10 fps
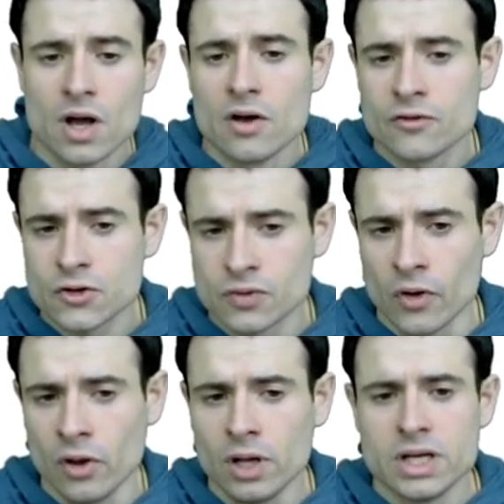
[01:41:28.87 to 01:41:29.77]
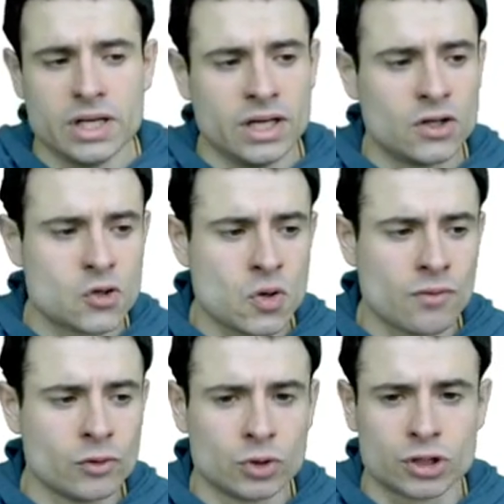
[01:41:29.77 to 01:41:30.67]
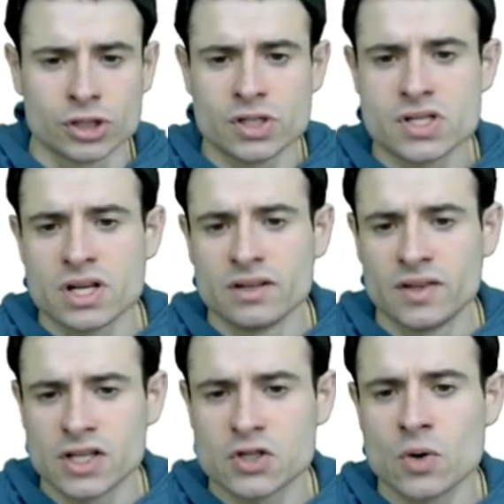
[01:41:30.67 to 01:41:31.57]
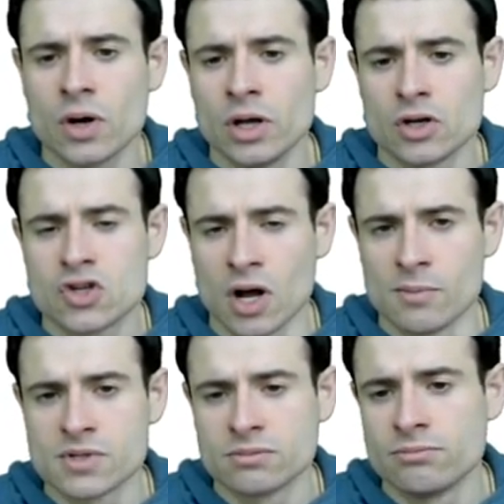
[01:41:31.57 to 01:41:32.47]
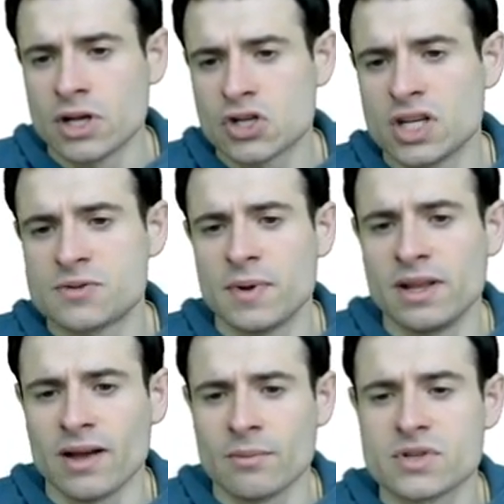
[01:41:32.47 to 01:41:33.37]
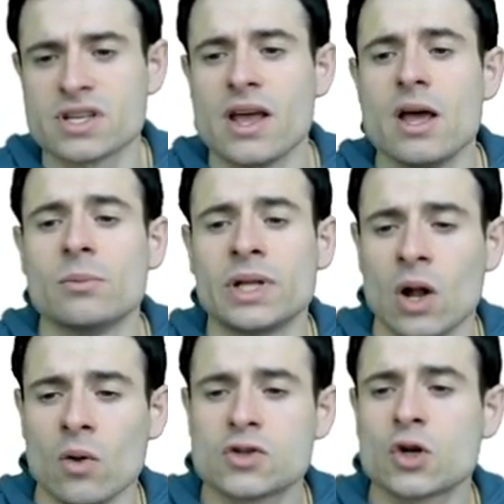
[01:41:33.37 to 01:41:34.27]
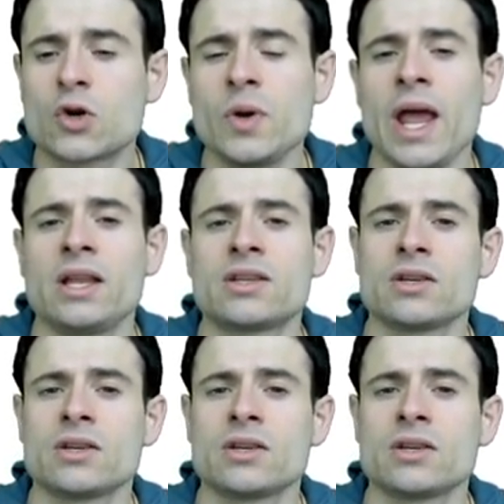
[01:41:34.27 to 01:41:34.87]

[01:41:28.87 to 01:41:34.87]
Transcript: First of all, Industrial revolutions destroy jobs. Mentioned this many times. But they also create